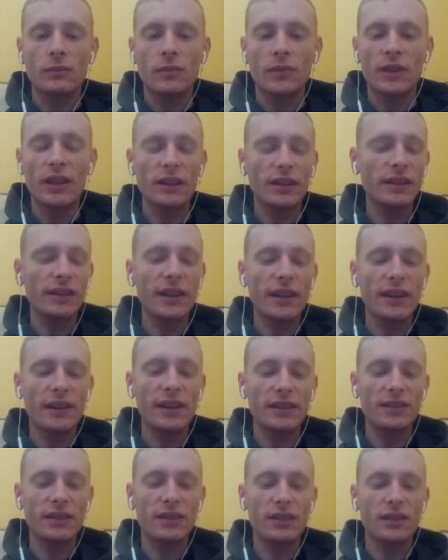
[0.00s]
technically, I
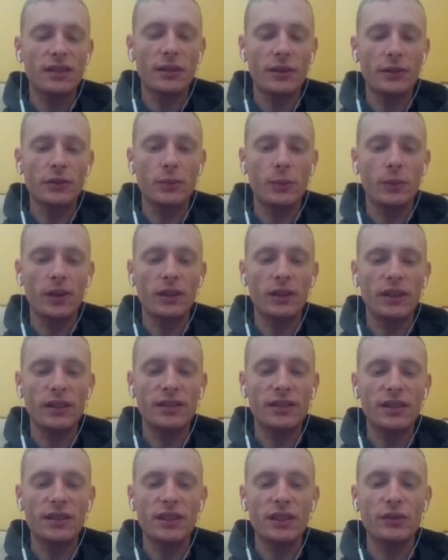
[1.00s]
guess there's one glitch
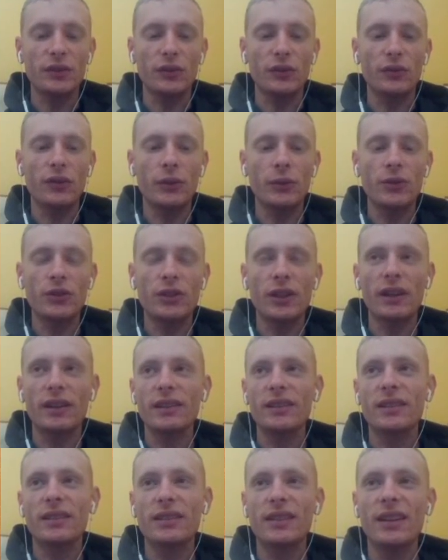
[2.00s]
that saves a few
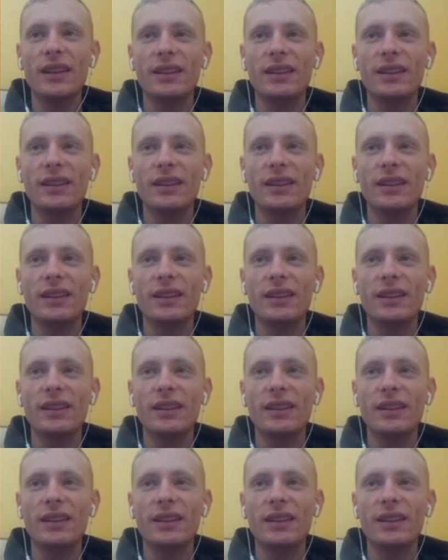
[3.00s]
seconds